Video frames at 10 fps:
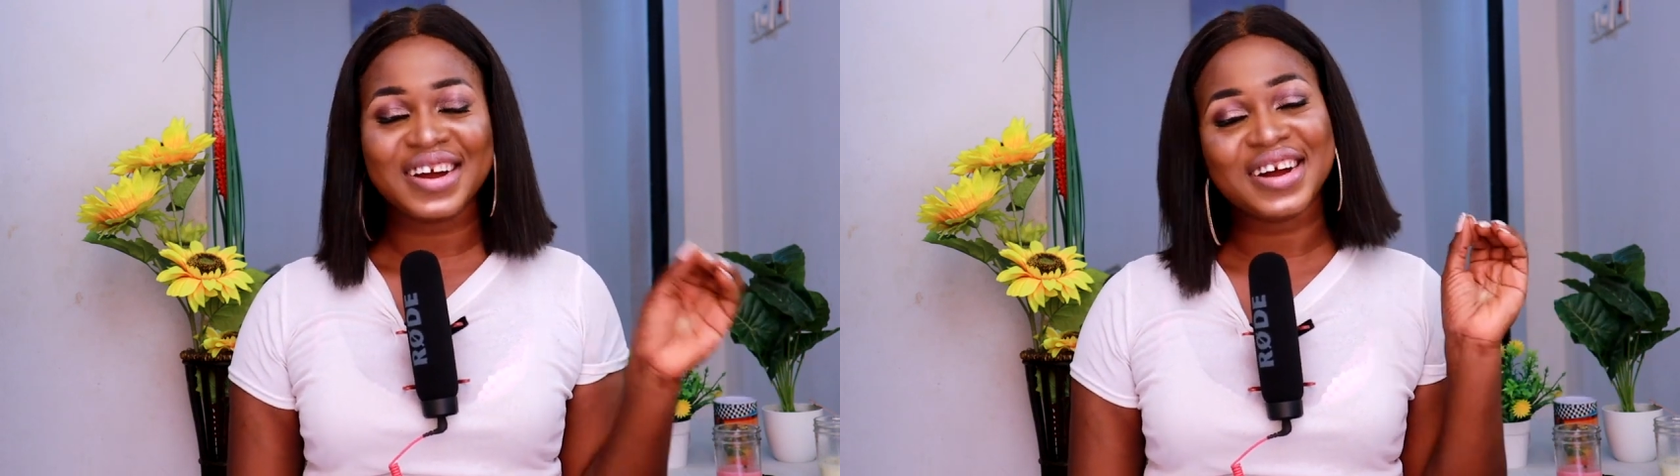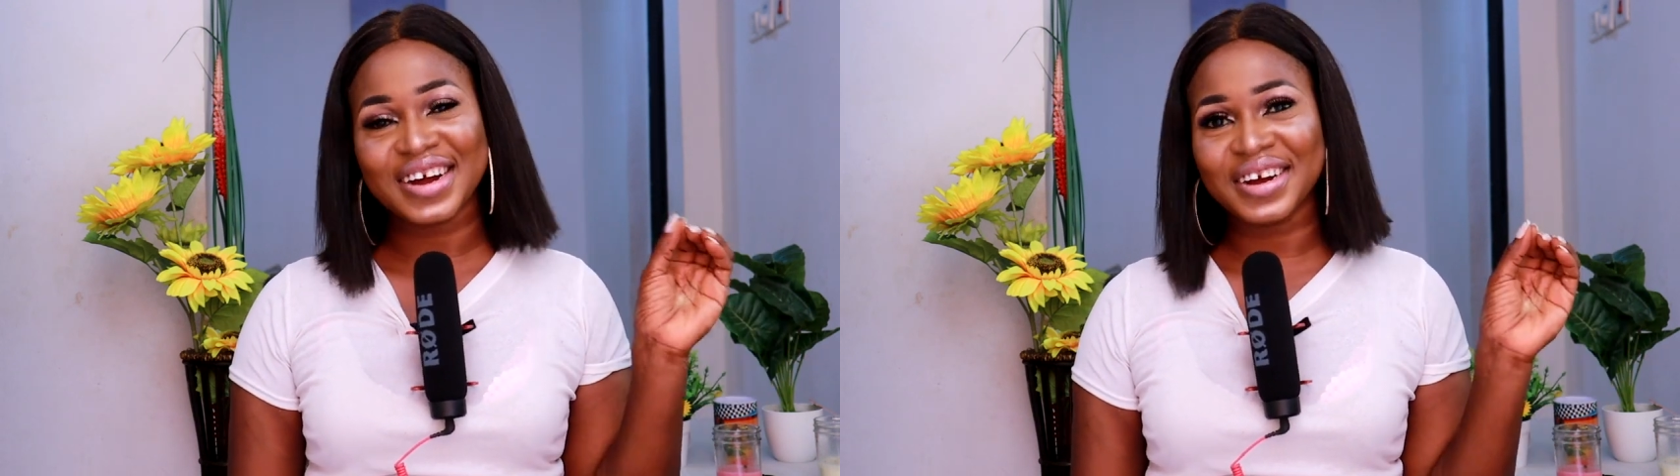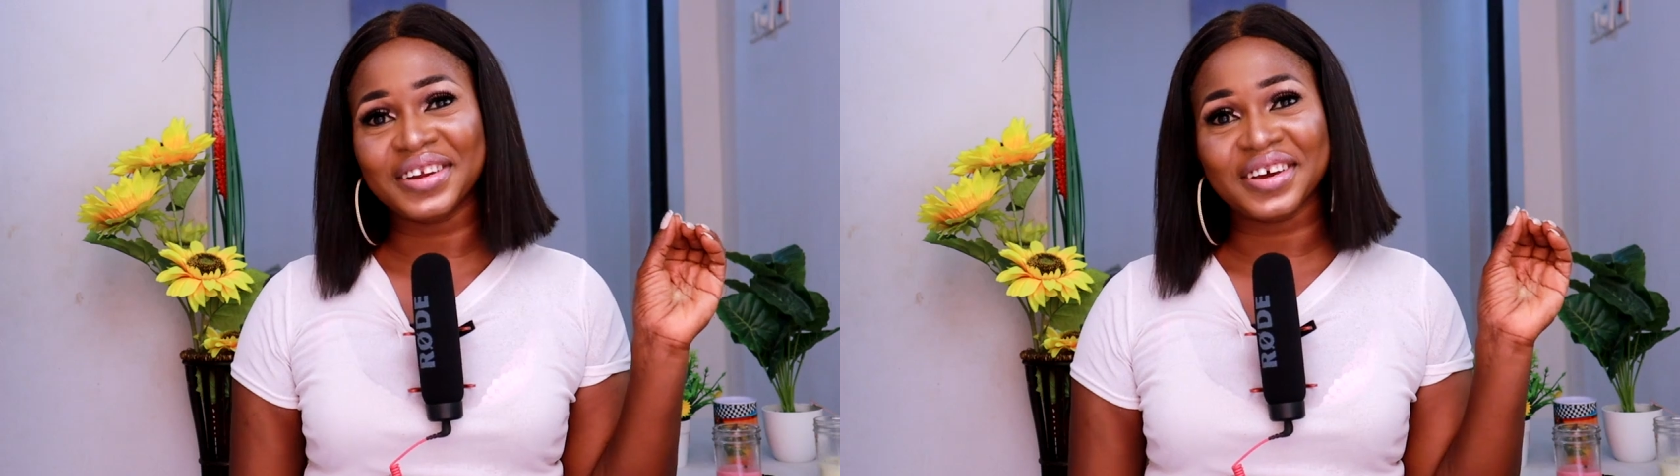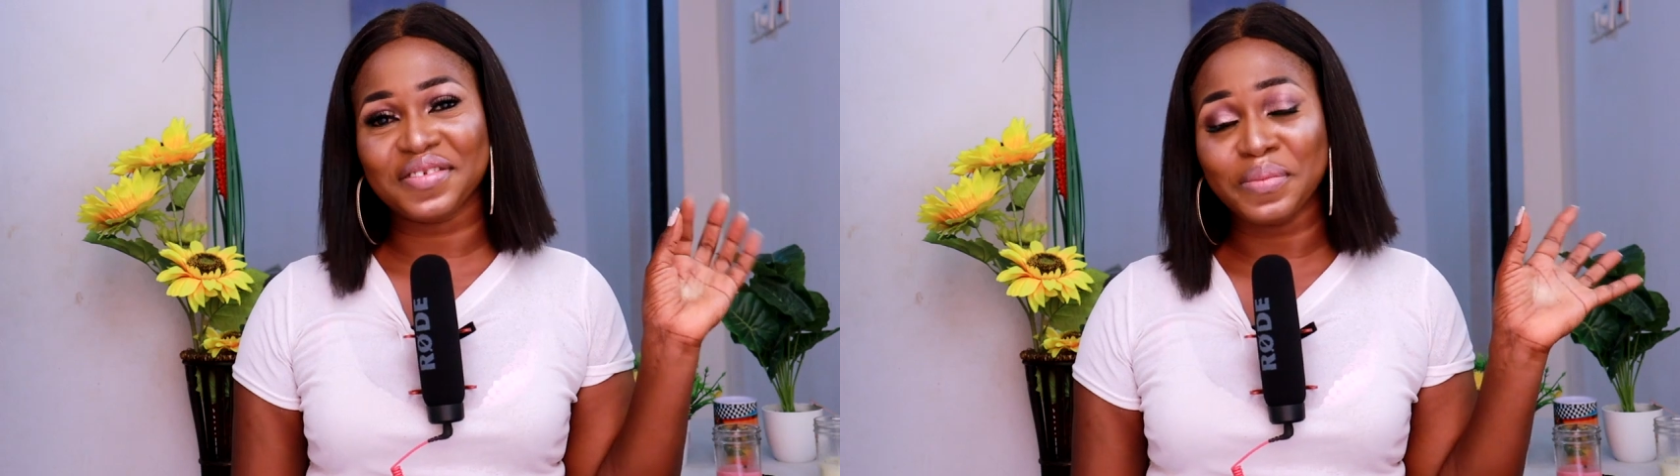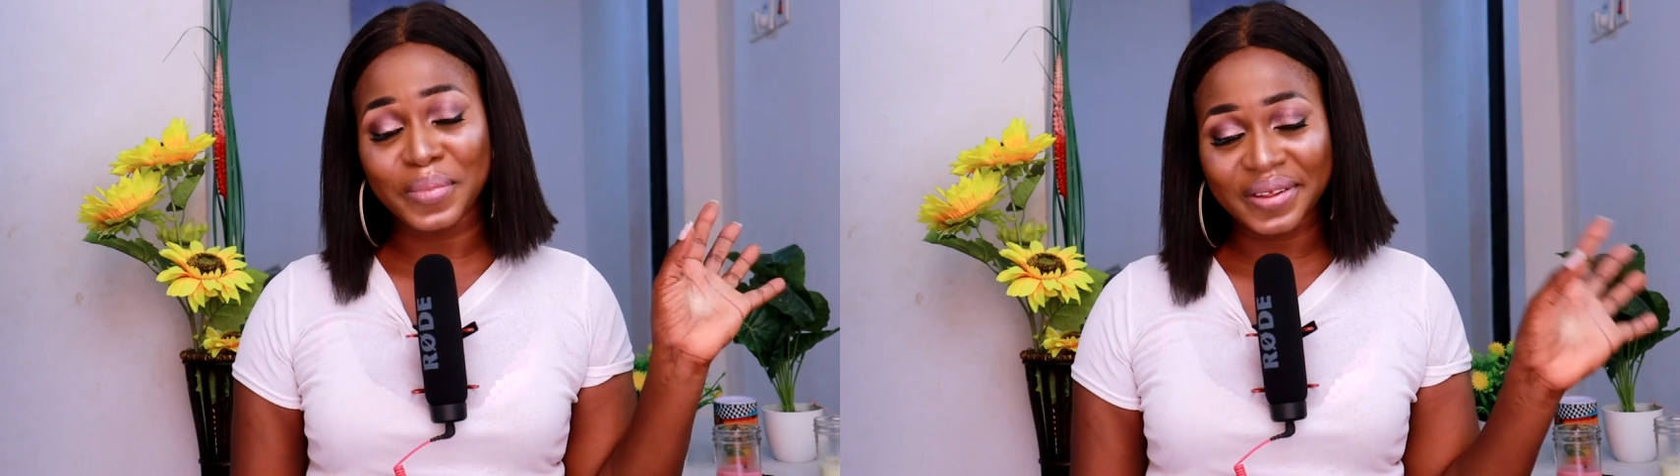and
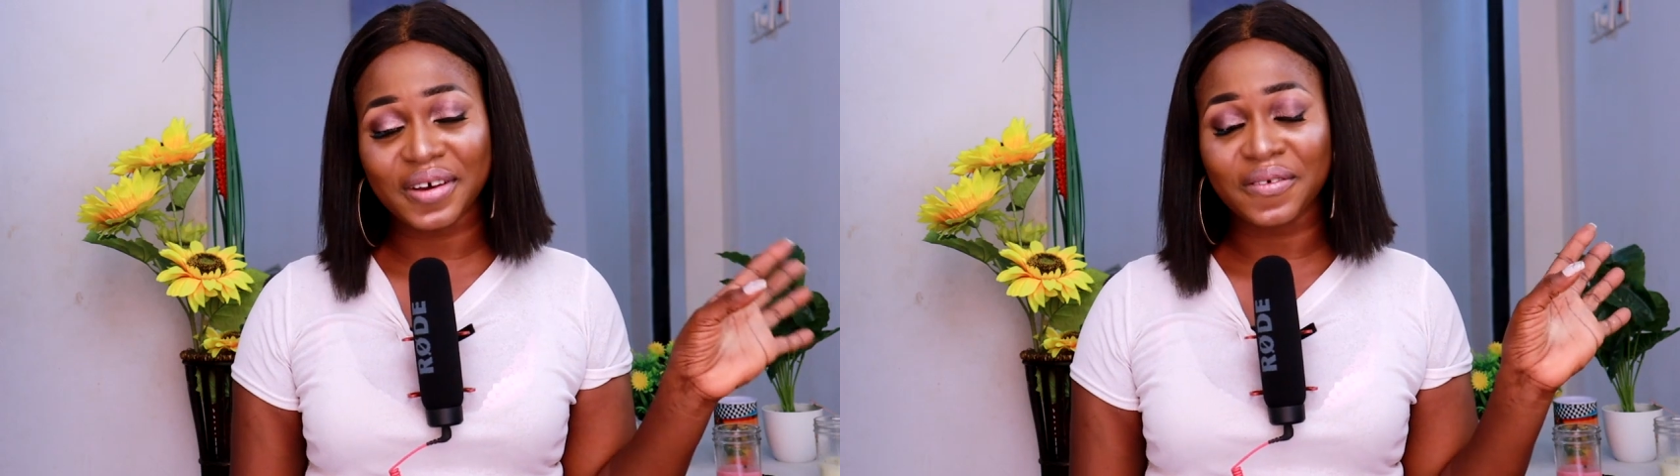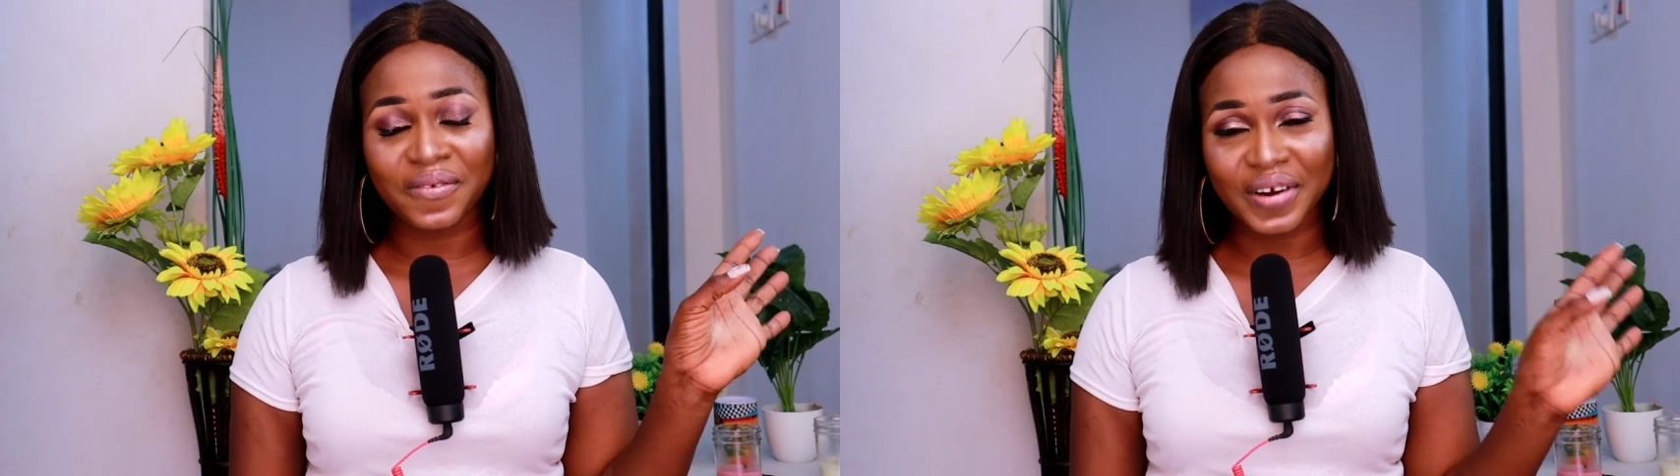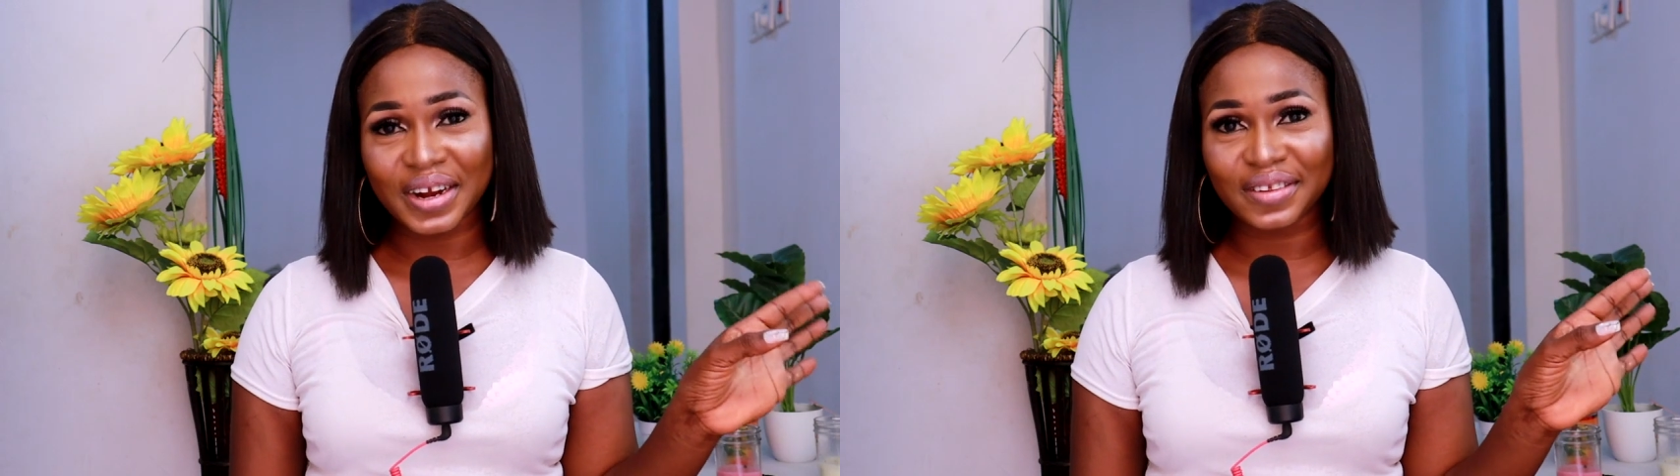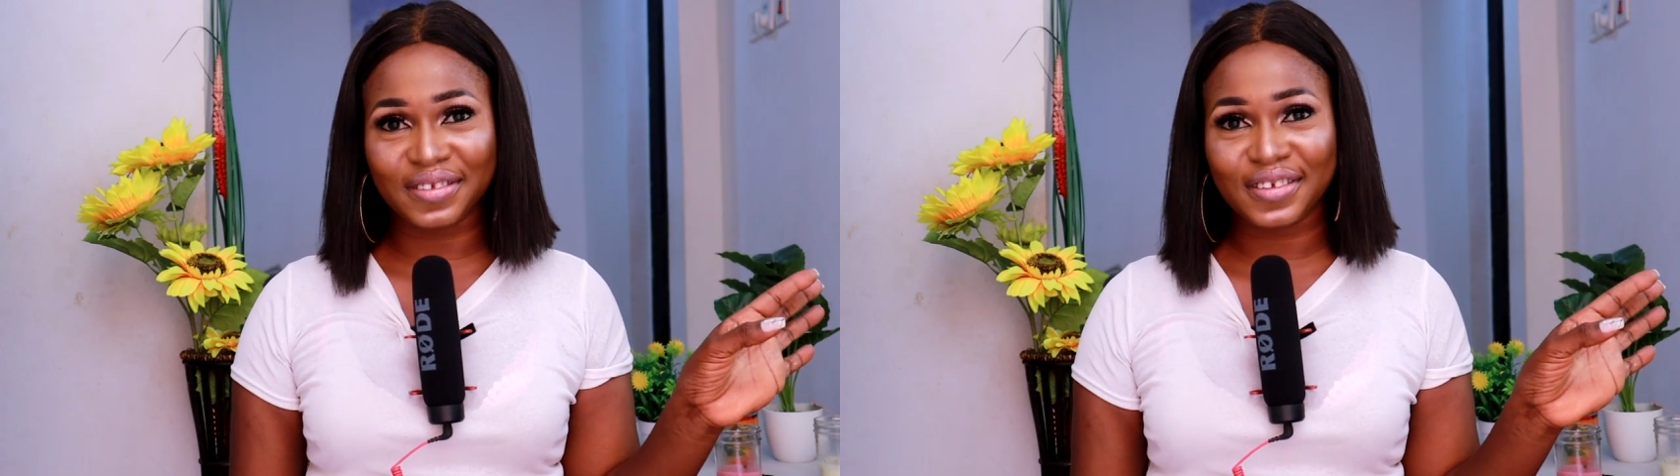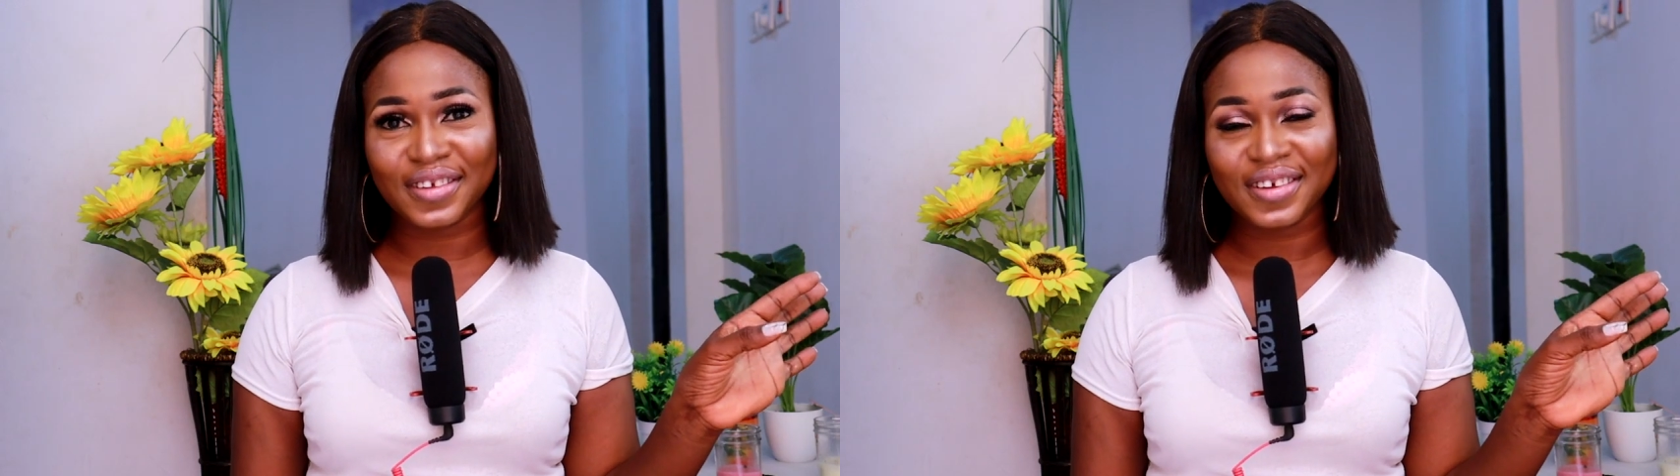as a matter of
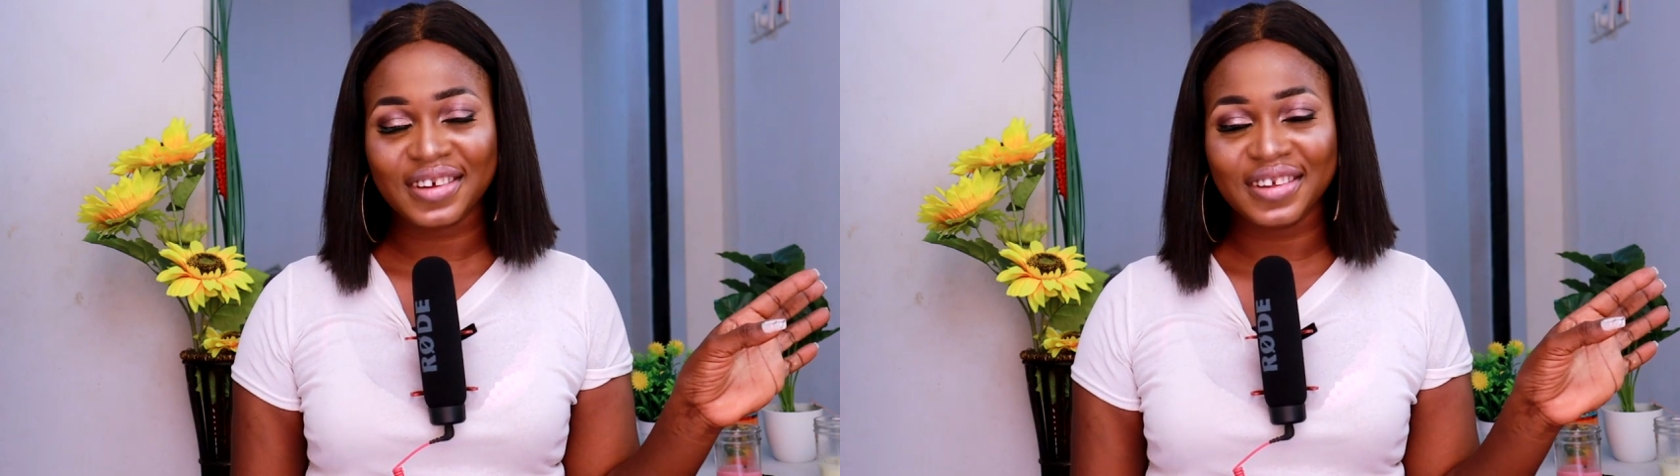fact,